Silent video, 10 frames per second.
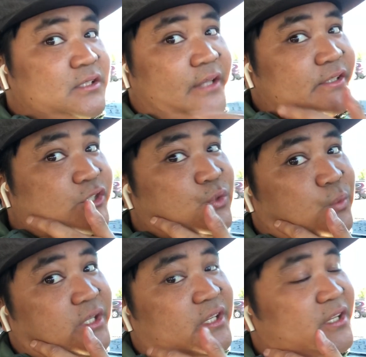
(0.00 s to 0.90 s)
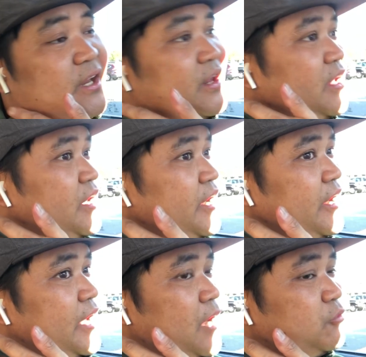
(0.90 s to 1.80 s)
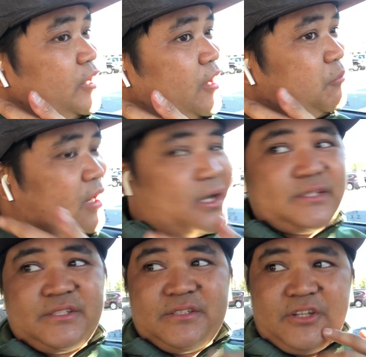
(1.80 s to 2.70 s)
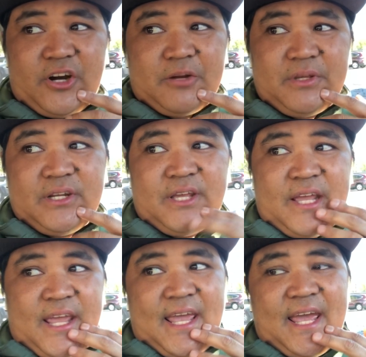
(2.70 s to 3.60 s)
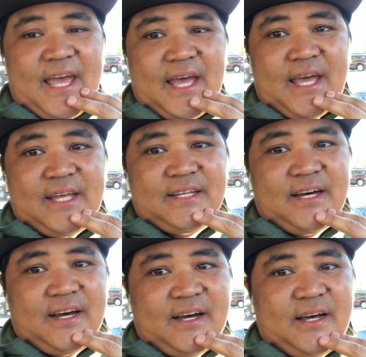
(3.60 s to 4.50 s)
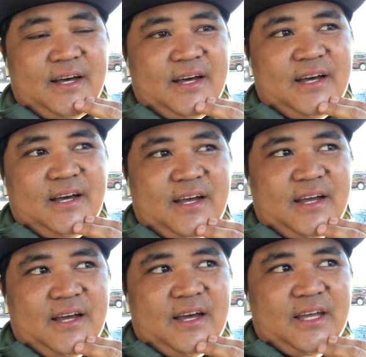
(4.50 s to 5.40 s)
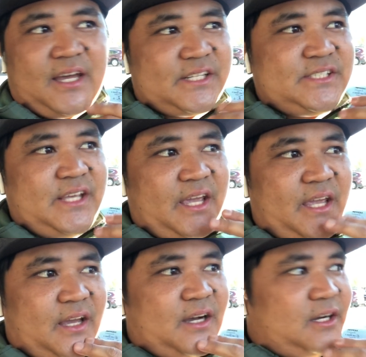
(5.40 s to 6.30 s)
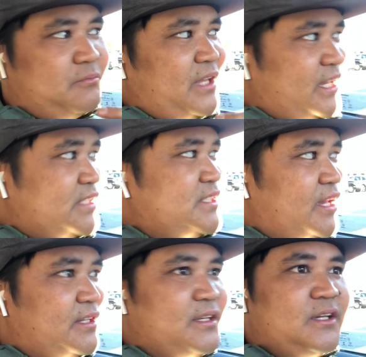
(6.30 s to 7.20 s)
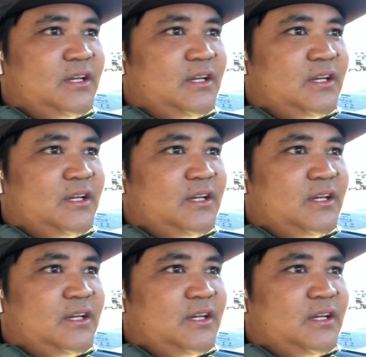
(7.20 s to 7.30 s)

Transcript: Got these sweet Apple AirPods, you know what I mean? And I gotta say, like I said,